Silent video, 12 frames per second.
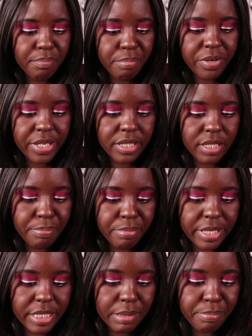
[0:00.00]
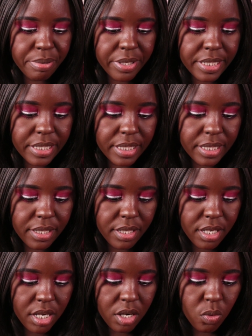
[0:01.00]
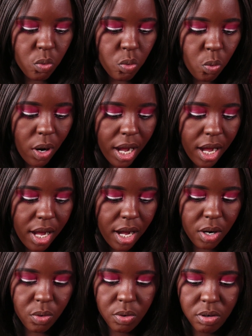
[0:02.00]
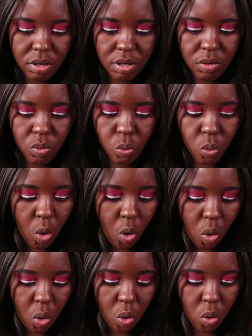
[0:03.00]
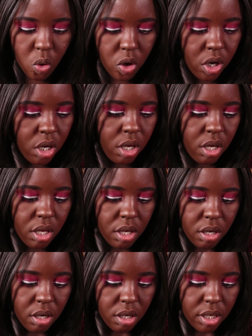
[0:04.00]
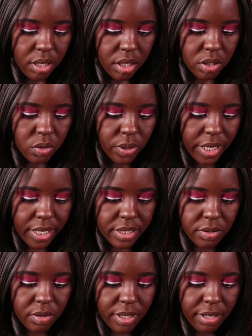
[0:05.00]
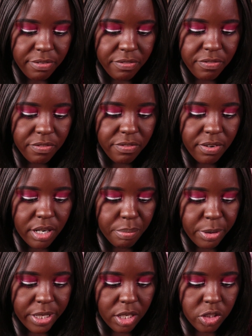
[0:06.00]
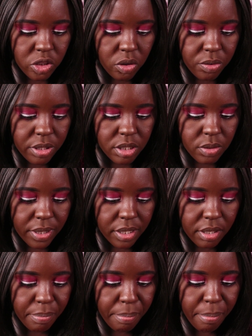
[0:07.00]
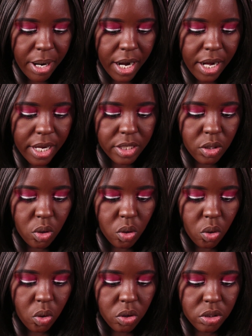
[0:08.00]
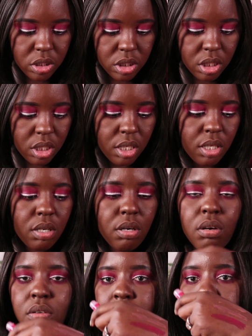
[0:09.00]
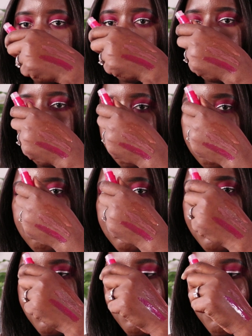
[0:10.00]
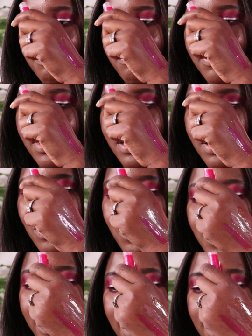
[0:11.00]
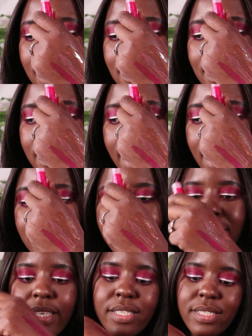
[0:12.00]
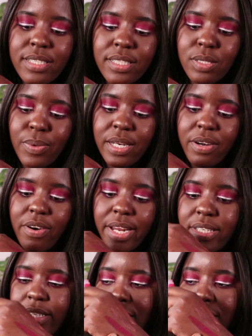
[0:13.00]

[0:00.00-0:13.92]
pretty pretty pretty wow whoa you guys gonna flip when I'll show you this one. My gosh. Hmm? Look at that. It's this one right